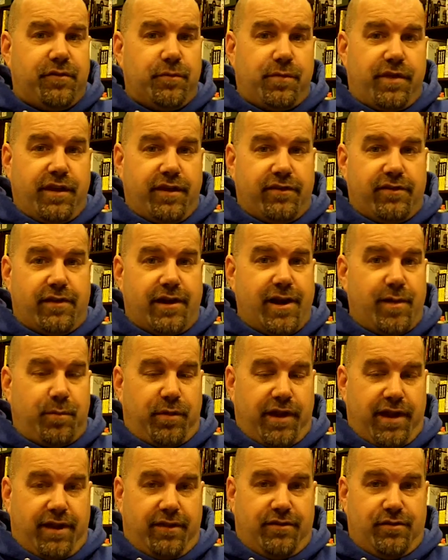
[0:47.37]
some things that I
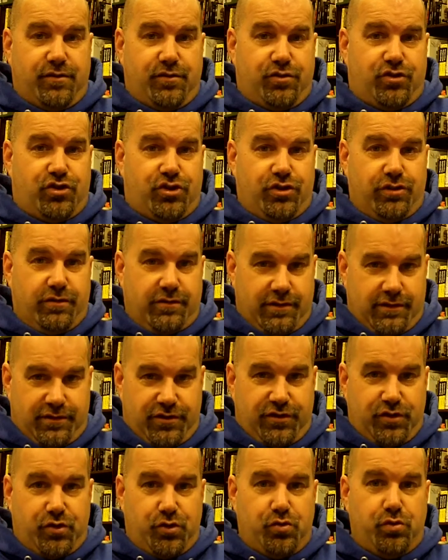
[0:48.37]
plan to
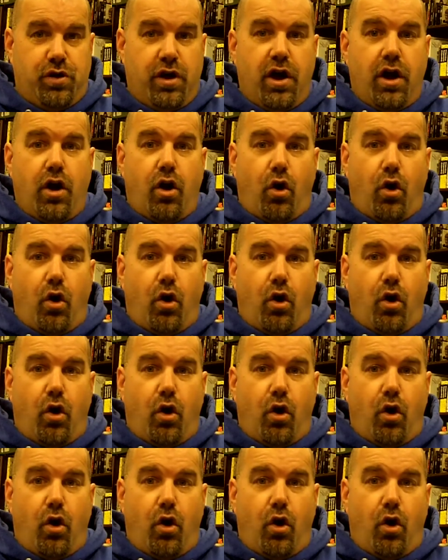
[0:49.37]
do